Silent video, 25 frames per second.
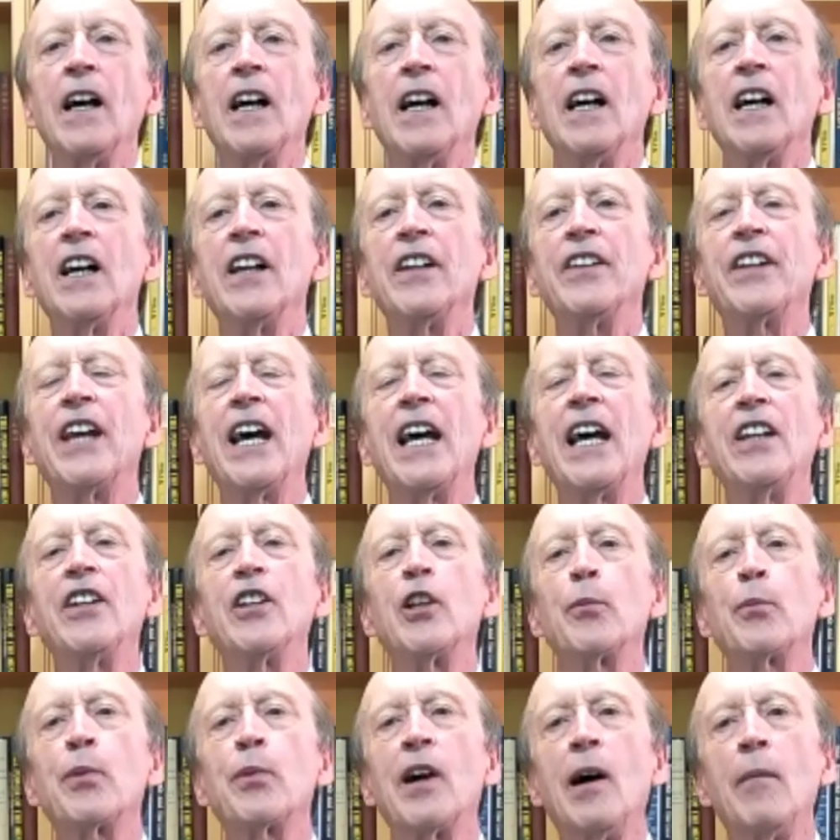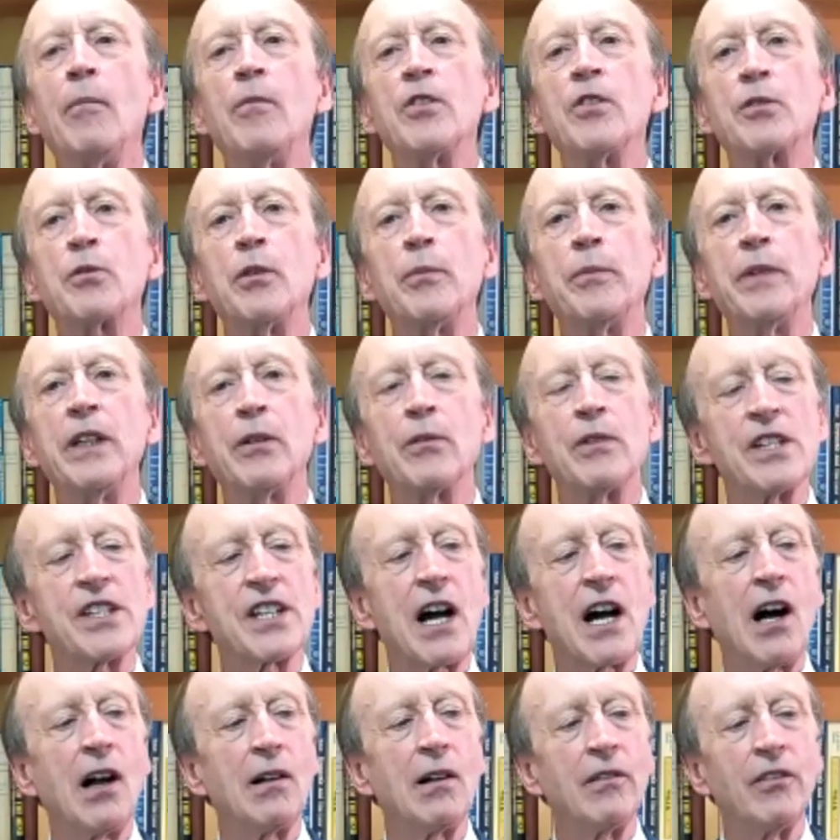then the problems would be
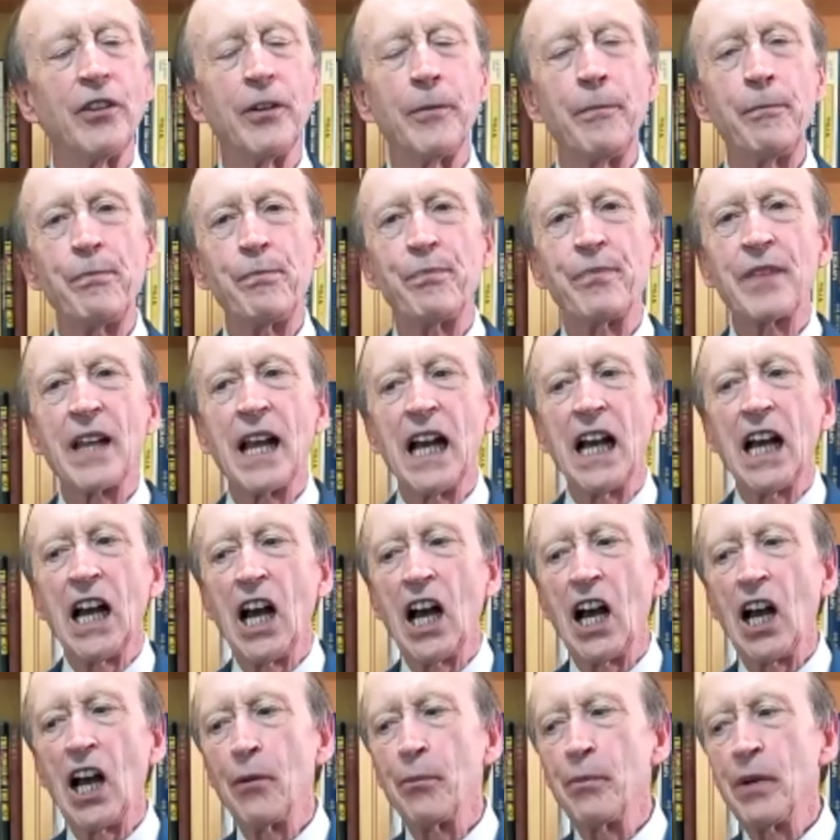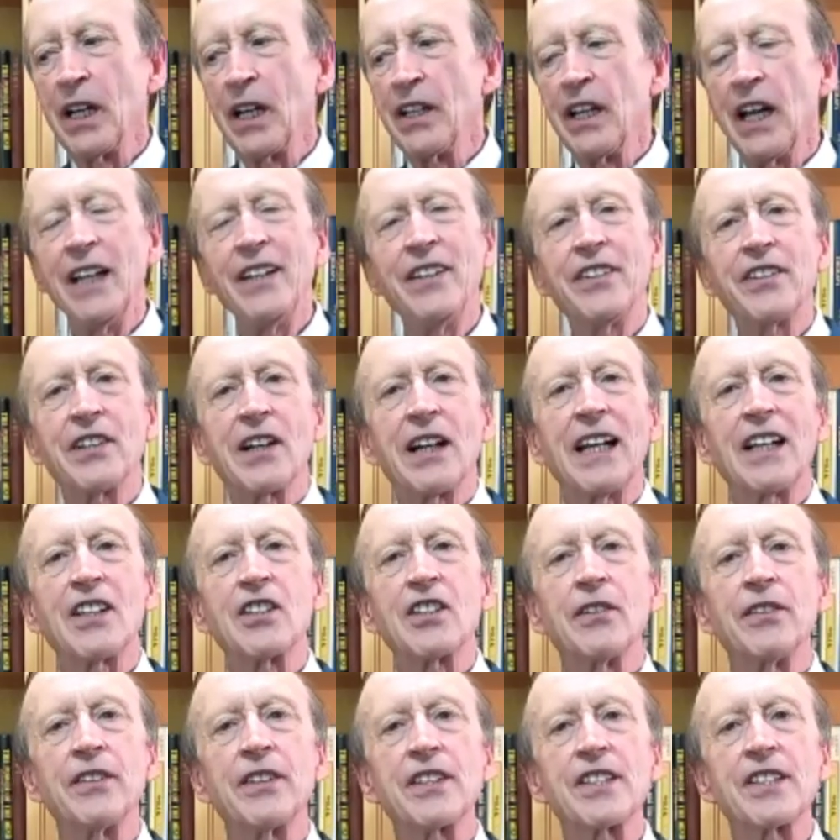resolved. But
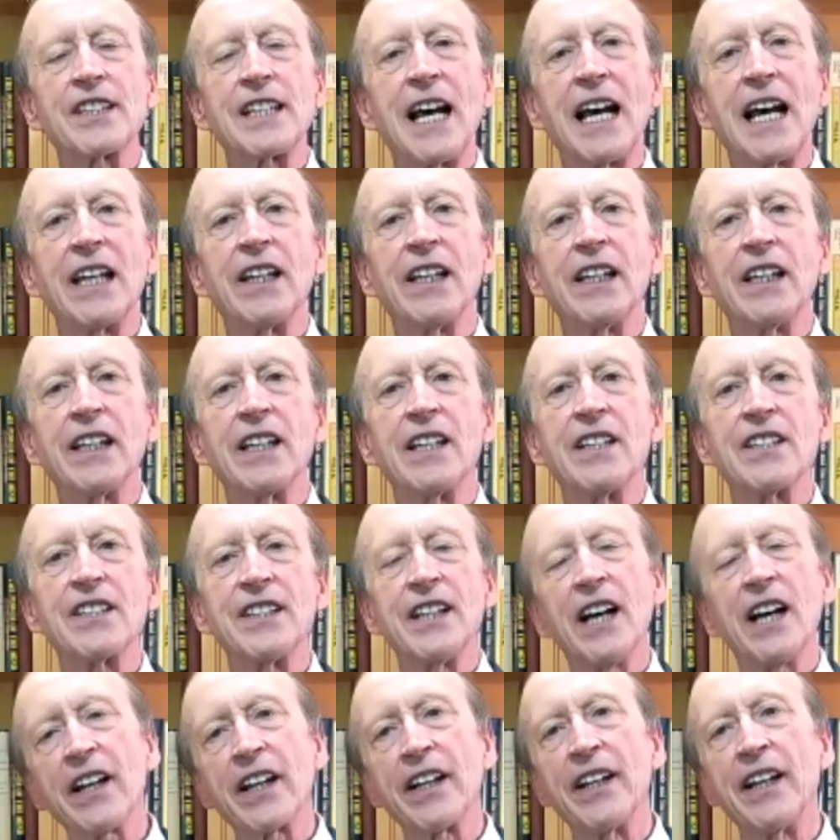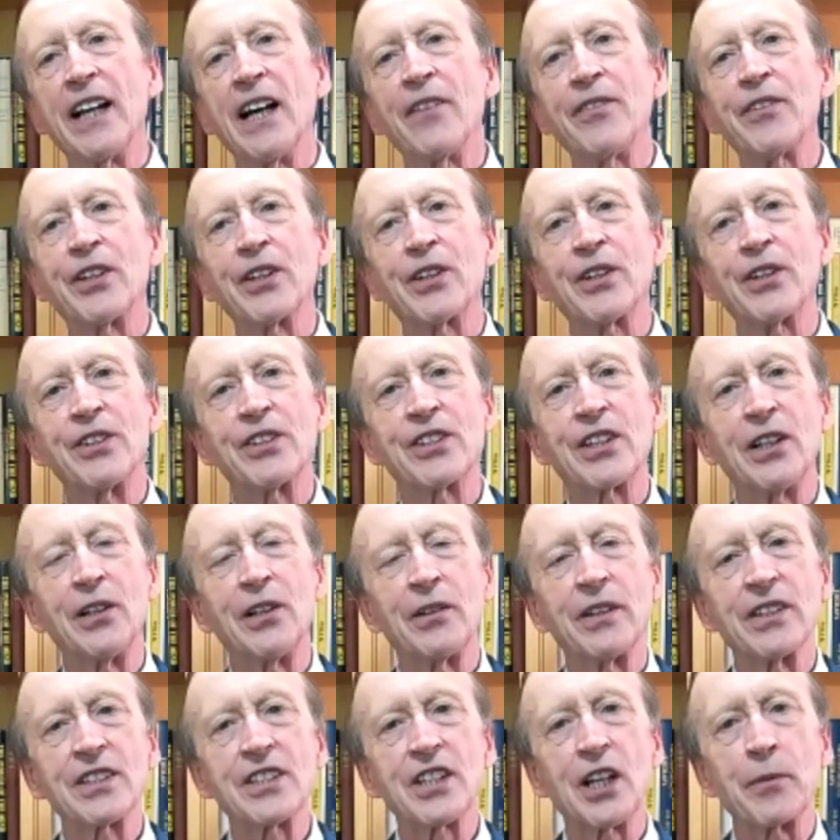intellectual understanding is not enough to
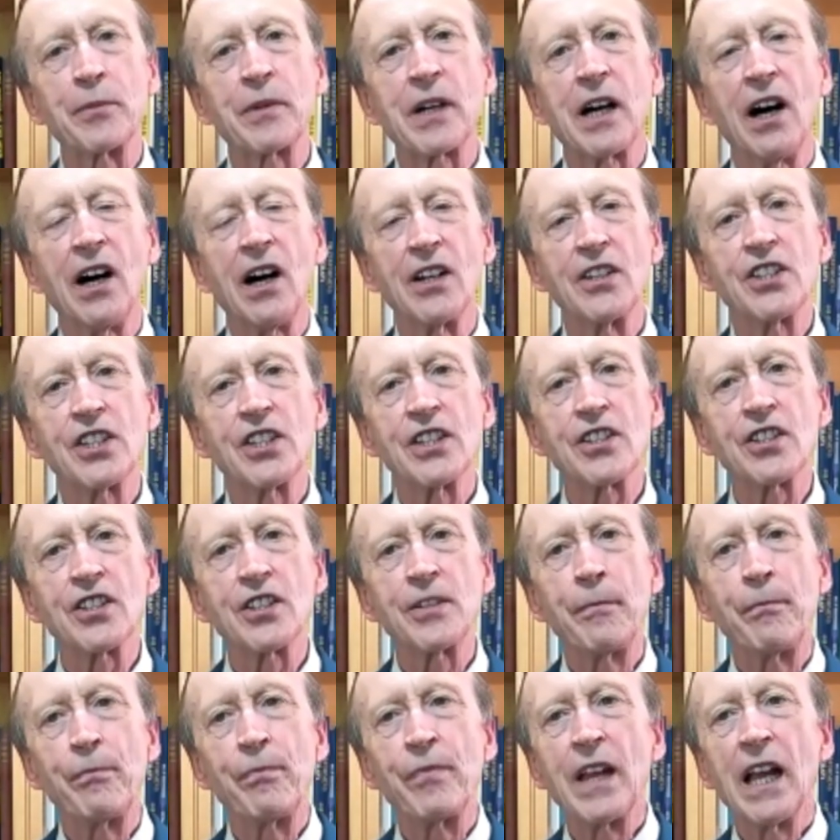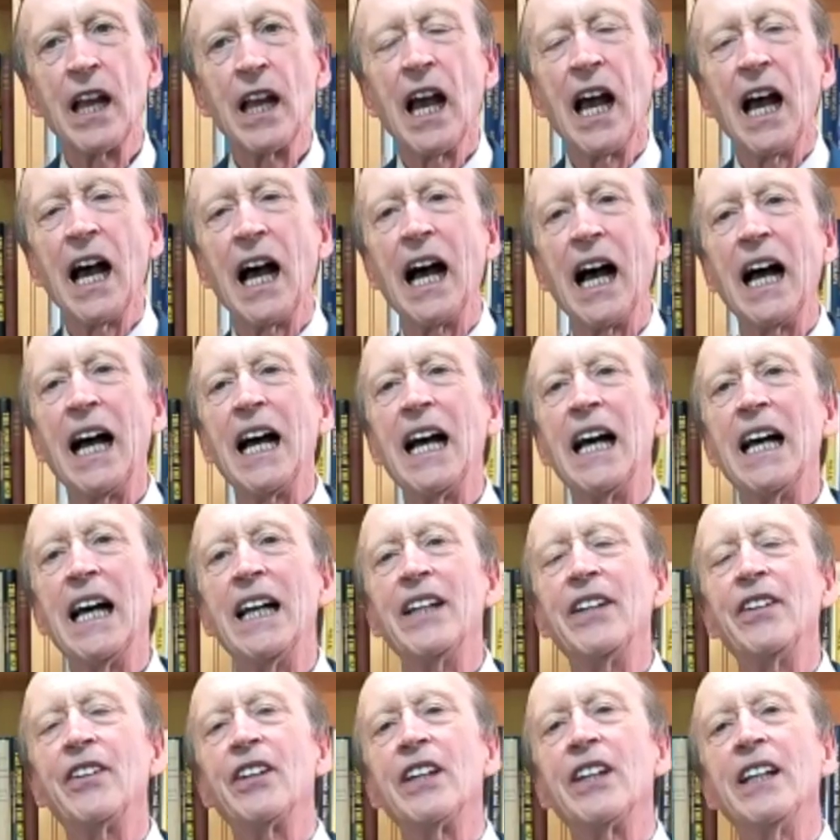control the subconscious.
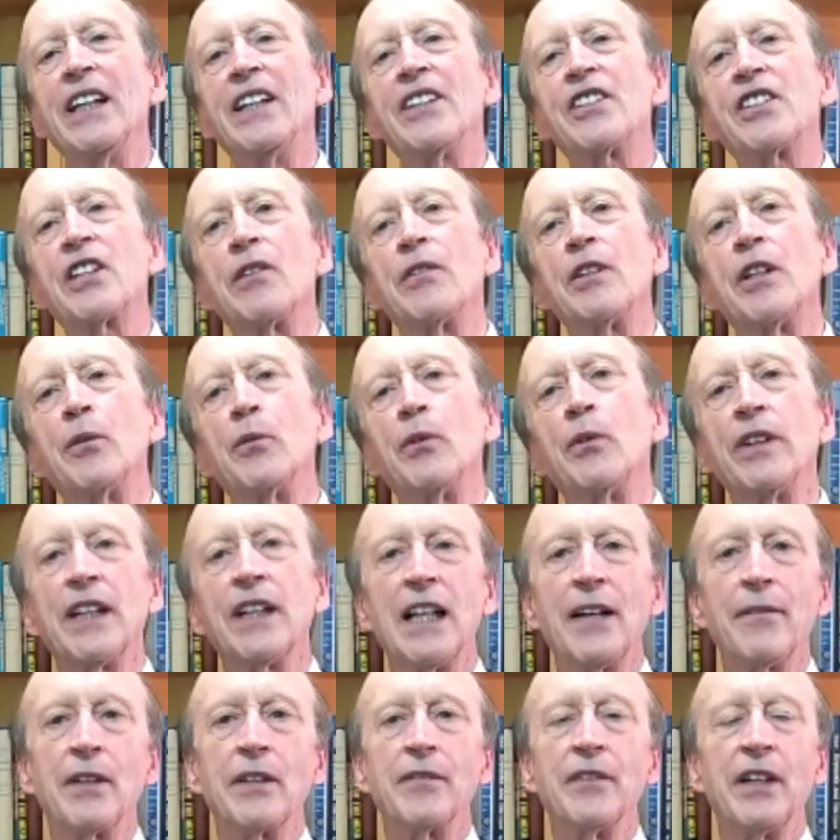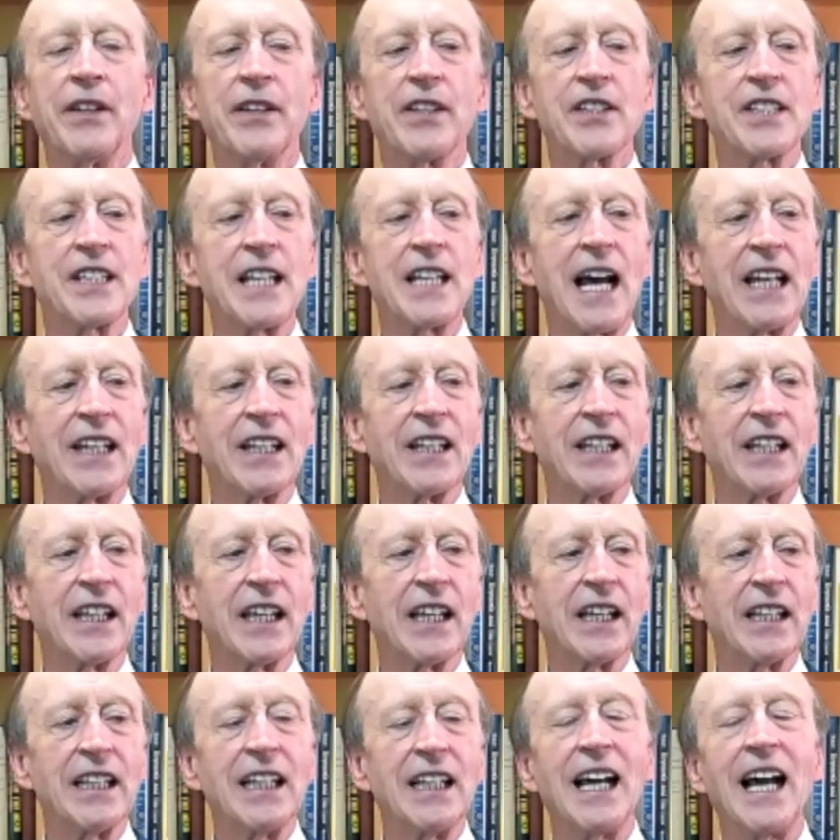And it's only one level of
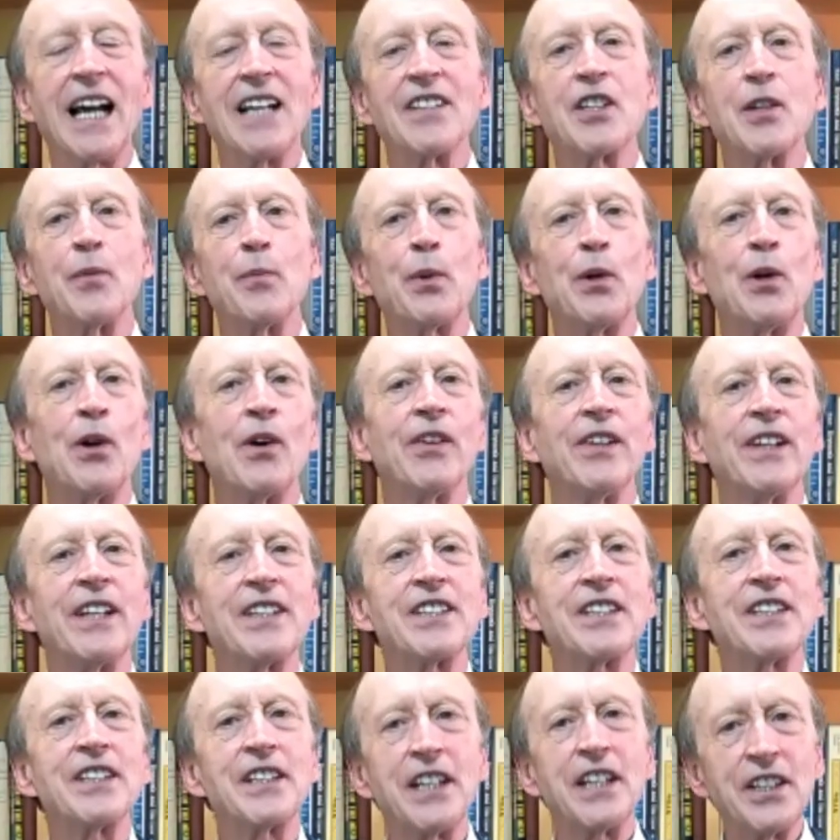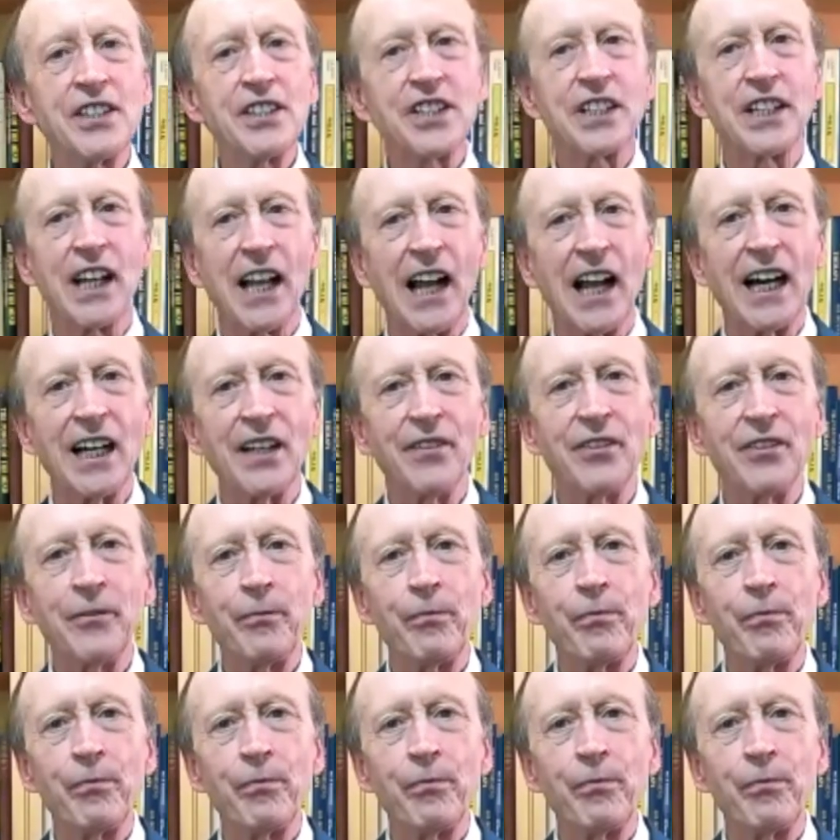understanding, as important as it is in life.